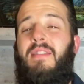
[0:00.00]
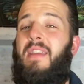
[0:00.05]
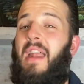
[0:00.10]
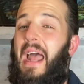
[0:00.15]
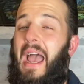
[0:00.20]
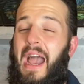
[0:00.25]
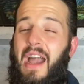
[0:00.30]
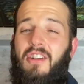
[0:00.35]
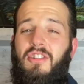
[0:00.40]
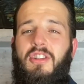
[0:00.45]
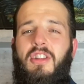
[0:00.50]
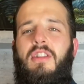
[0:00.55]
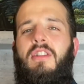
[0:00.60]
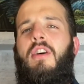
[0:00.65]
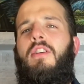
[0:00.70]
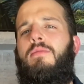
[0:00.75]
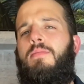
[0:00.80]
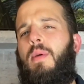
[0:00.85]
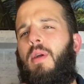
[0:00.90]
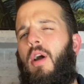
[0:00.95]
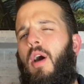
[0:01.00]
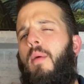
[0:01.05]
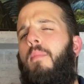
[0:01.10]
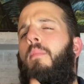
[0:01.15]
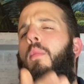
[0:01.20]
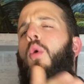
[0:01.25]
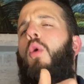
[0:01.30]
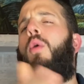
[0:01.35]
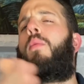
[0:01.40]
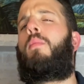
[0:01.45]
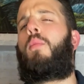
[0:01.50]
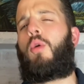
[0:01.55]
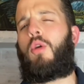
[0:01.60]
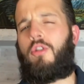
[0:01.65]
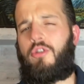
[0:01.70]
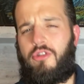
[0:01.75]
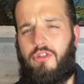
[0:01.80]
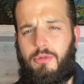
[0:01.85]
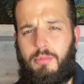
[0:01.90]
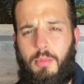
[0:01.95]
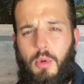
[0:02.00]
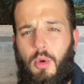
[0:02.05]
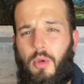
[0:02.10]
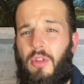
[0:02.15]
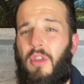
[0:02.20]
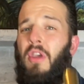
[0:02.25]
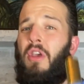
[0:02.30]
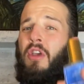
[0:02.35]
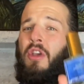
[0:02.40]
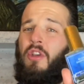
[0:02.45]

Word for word: it actually does become more and more smooth.